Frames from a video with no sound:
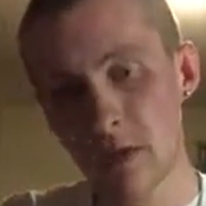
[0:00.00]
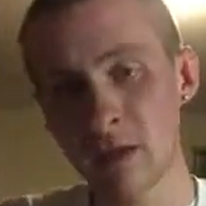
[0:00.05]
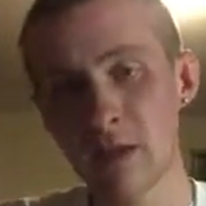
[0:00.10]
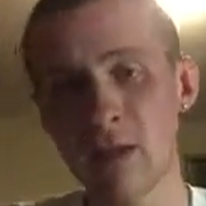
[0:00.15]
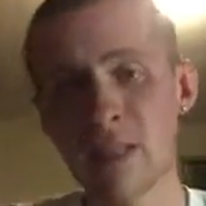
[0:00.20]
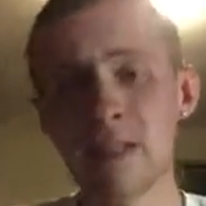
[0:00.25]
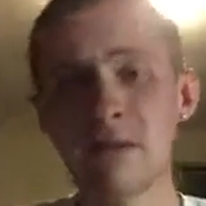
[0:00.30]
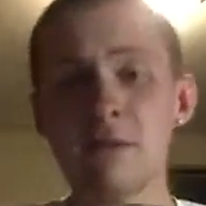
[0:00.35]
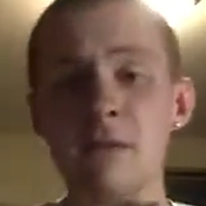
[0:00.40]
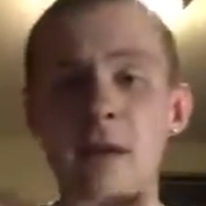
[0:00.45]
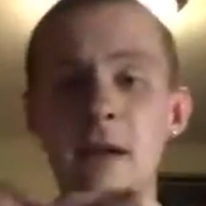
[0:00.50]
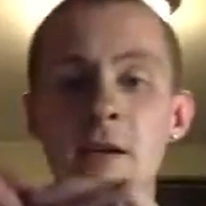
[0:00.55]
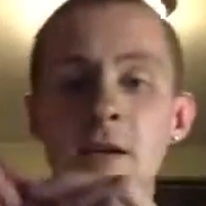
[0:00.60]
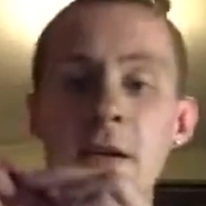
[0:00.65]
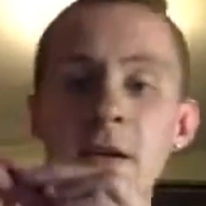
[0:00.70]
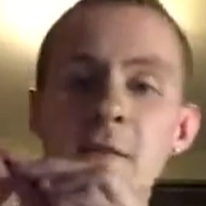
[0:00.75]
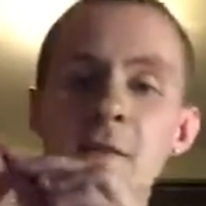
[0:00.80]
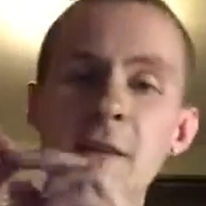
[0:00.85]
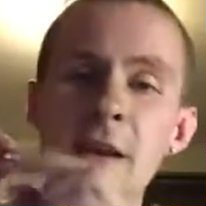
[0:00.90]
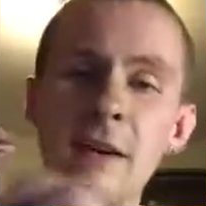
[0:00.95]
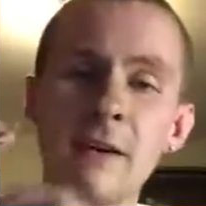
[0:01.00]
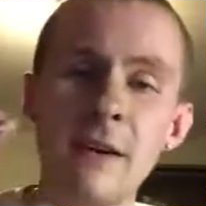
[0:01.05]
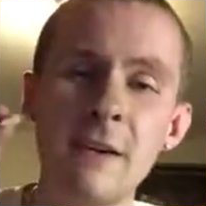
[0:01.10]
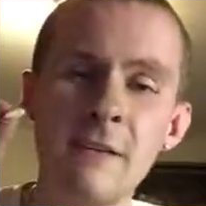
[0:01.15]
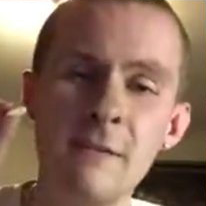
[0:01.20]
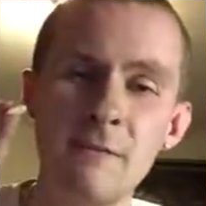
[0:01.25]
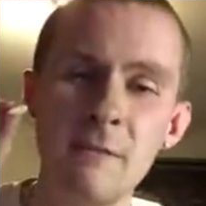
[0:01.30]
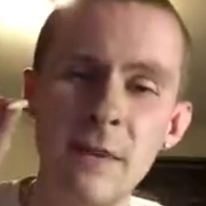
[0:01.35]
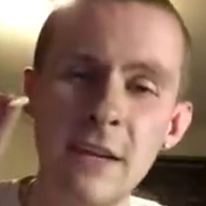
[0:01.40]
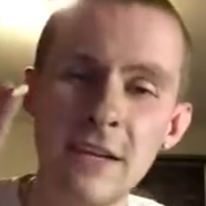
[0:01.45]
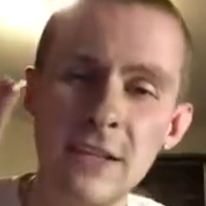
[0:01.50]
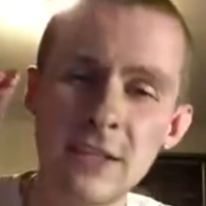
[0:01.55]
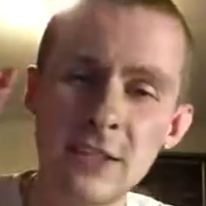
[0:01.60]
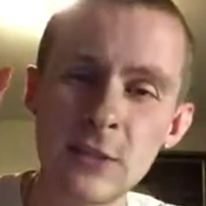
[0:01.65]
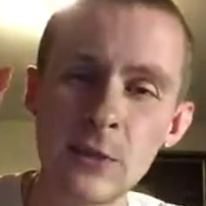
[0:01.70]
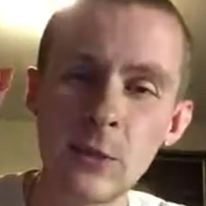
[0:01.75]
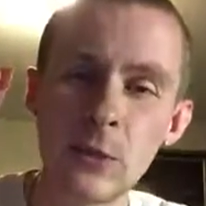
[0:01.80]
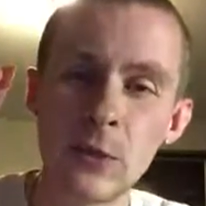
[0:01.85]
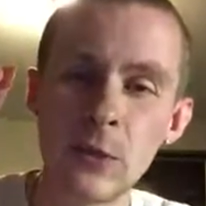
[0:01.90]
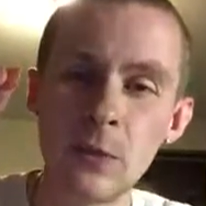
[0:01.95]
And this very, very
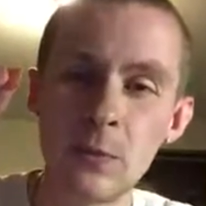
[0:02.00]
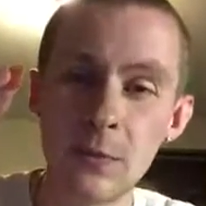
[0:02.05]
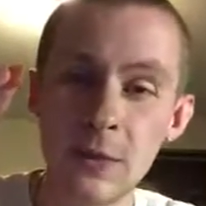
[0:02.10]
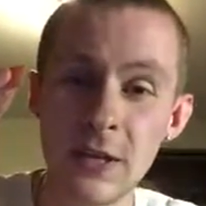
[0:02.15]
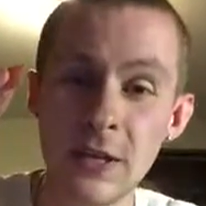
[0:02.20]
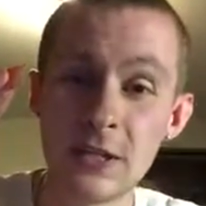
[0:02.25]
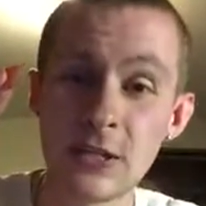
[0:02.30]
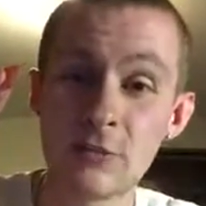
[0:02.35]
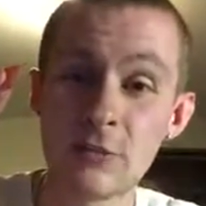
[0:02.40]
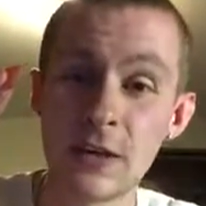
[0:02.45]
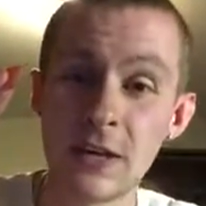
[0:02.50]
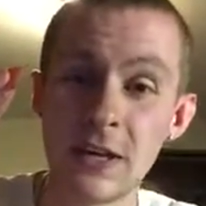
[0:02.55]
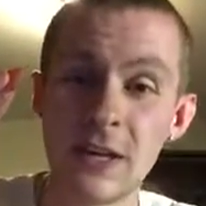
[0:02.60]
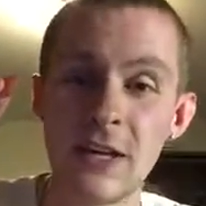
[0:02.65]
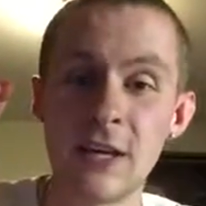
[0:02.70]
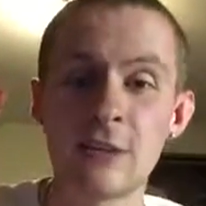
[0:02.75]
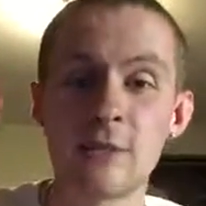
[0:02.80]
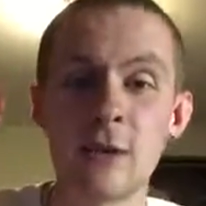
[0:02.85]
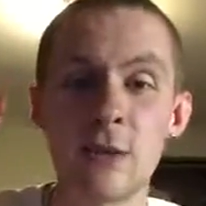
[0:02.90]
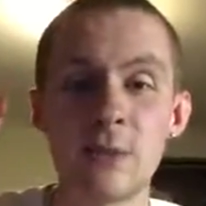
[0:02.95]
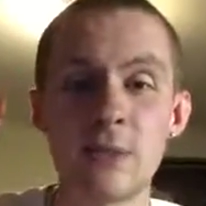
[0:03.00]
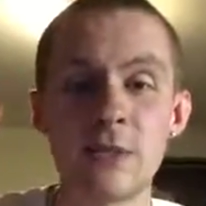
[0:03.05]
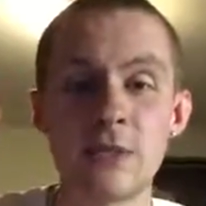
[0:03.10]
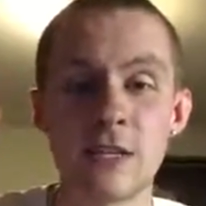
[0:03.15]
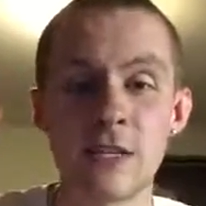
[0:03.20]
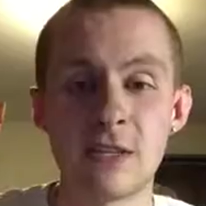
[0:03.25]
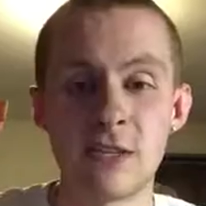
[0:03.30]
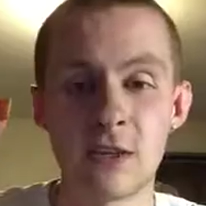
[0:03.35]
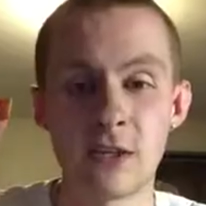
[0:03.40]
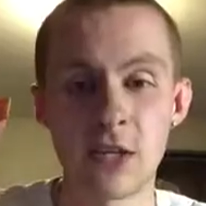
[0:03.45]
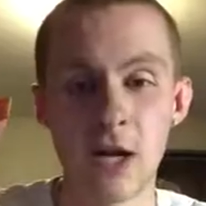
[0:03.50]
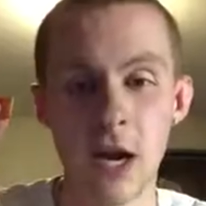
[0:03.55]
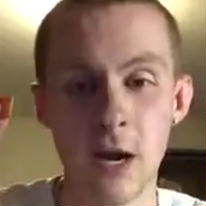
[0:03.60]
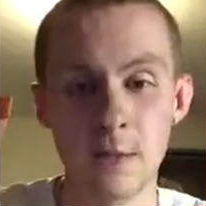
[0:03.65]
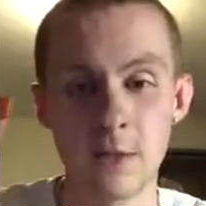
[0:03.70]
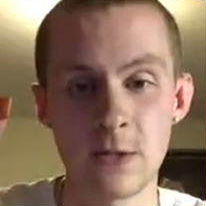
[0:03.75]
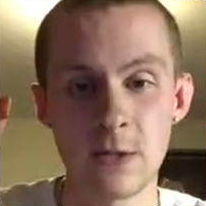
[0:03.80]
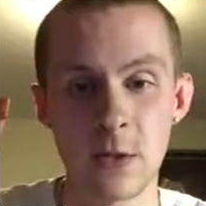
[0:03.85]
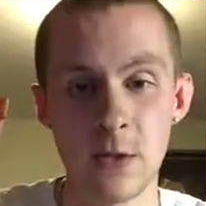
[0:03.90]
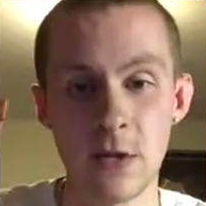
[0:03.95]
minuscule piece right here represents our
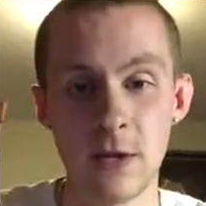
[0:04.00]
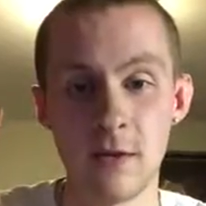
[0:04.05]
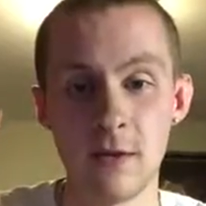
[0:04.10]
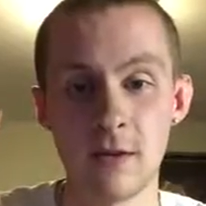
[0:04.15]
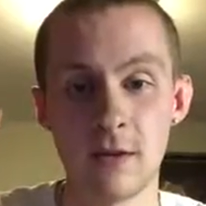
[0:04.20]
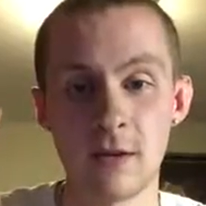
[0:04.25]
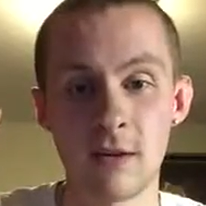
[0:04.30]
topsoil.